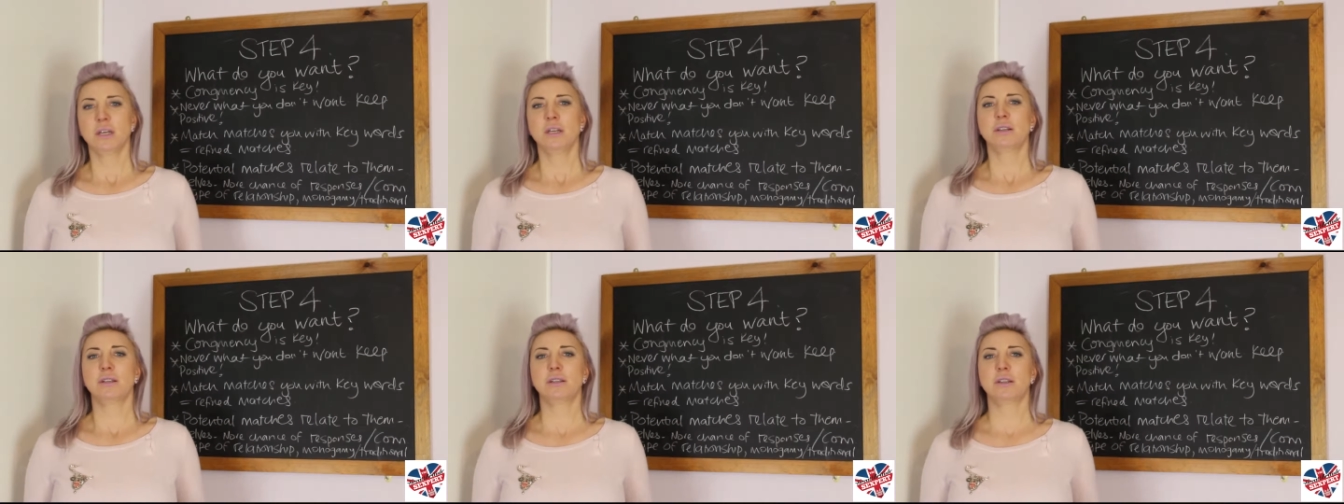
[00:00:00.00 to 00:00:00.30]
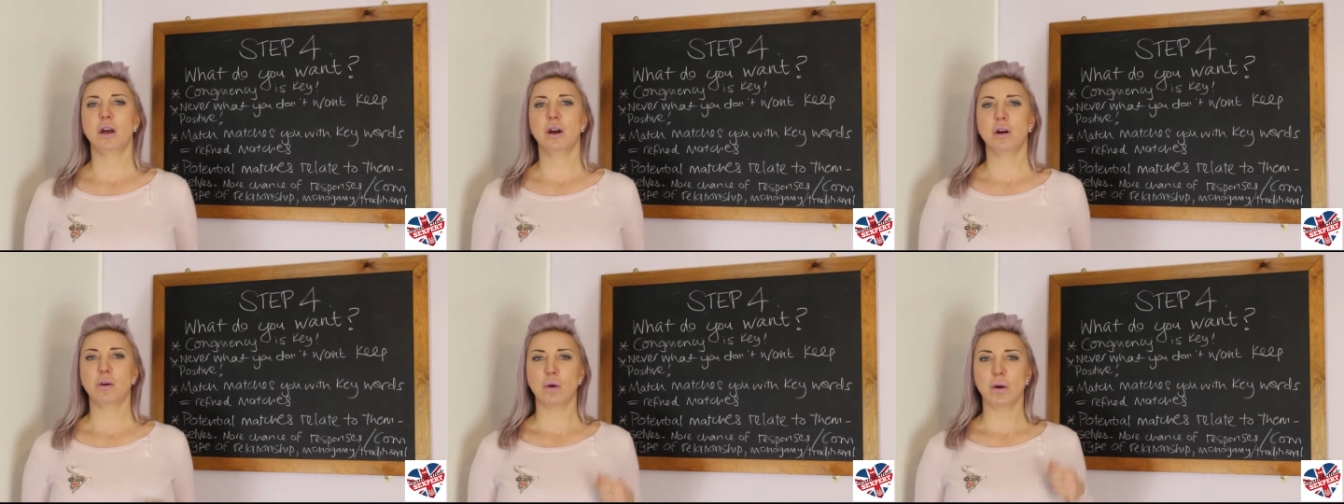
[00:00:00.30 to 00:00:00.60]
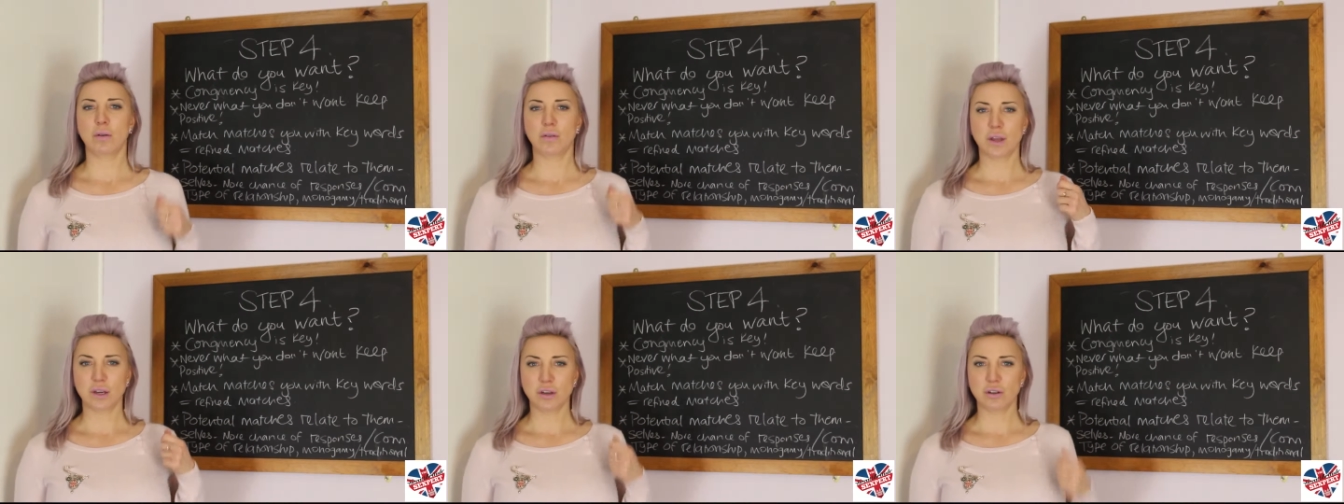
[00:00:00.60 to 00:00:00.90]

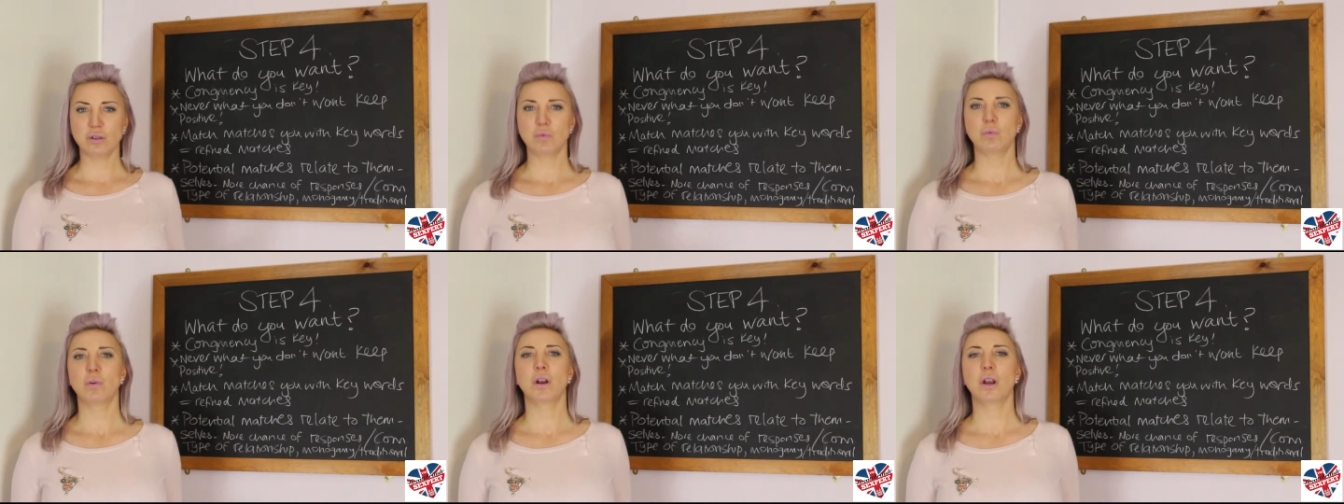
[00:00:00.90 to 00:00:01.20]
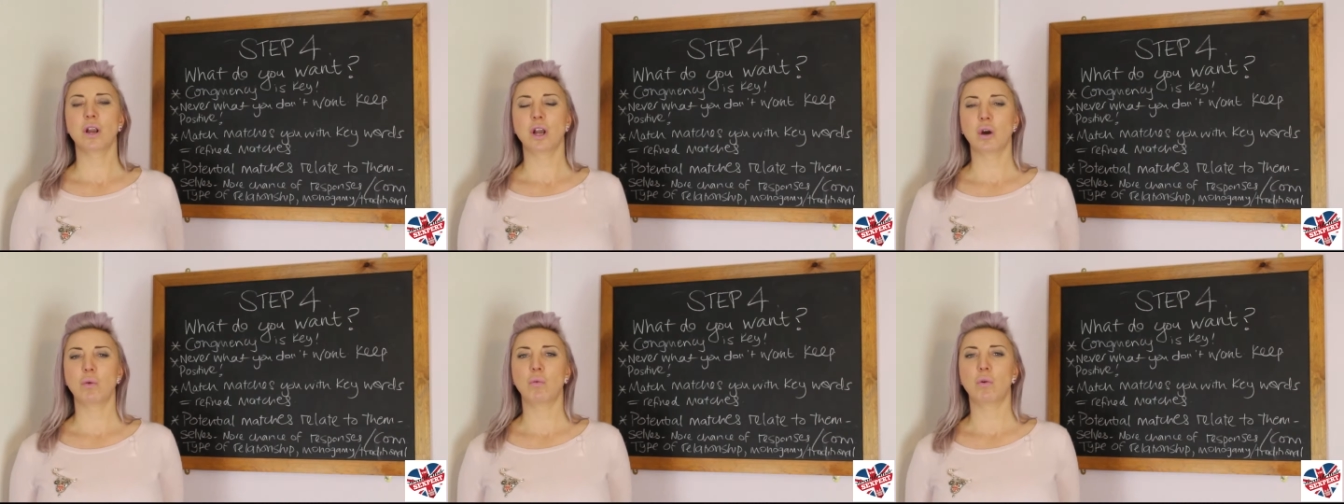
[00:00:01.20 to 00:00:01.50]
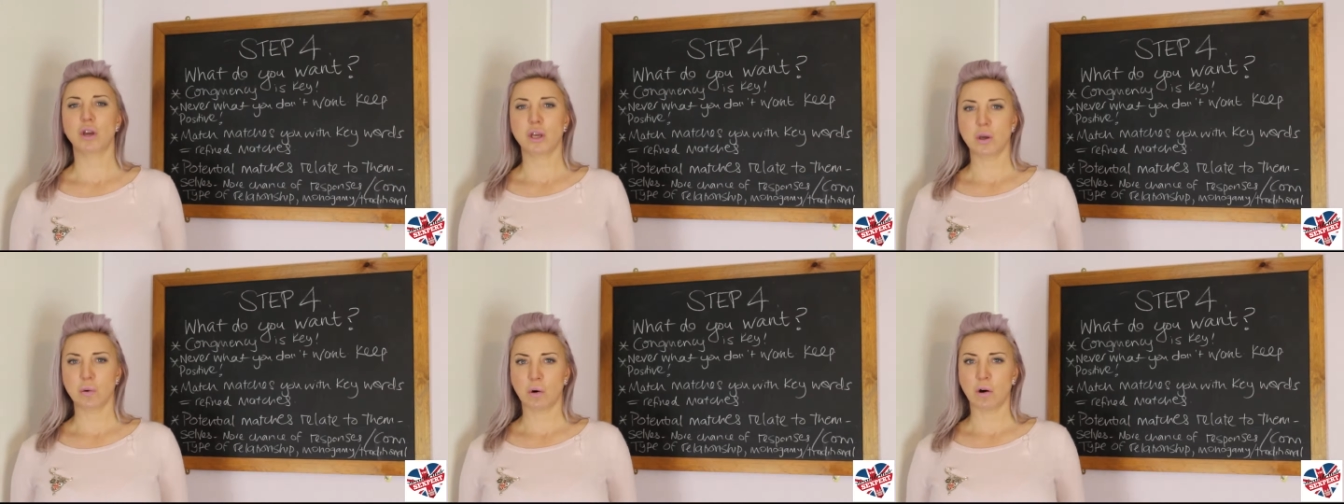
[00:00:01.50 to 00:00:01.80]
So they do want to know
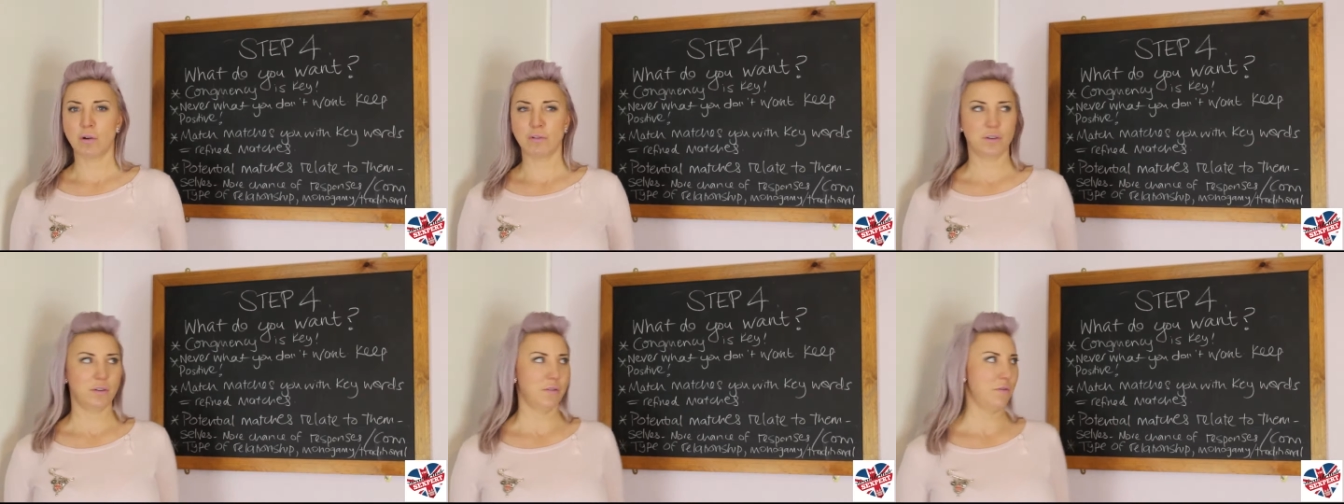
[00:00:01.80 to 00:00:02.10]
what you offer